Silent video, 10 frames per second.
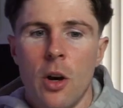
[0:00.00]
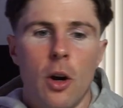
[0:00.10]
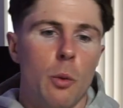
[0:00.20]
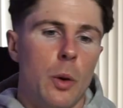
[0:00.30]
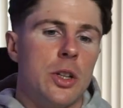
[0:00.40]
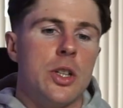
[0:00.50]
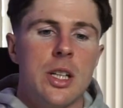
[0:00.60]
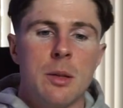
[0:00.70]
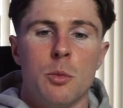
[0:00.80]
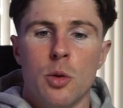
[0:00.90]
or when you
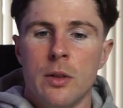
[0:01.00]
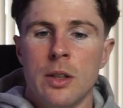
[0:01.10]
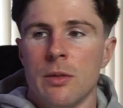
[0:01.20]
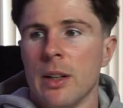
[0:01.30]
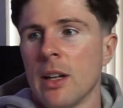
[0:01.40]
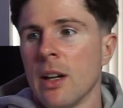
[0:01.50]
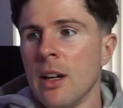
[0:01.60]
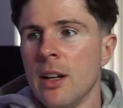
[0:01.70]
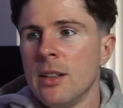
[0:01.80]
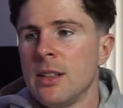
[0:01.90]
see in movies of, like,
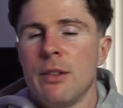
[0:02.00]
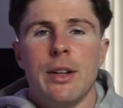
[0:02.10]
say for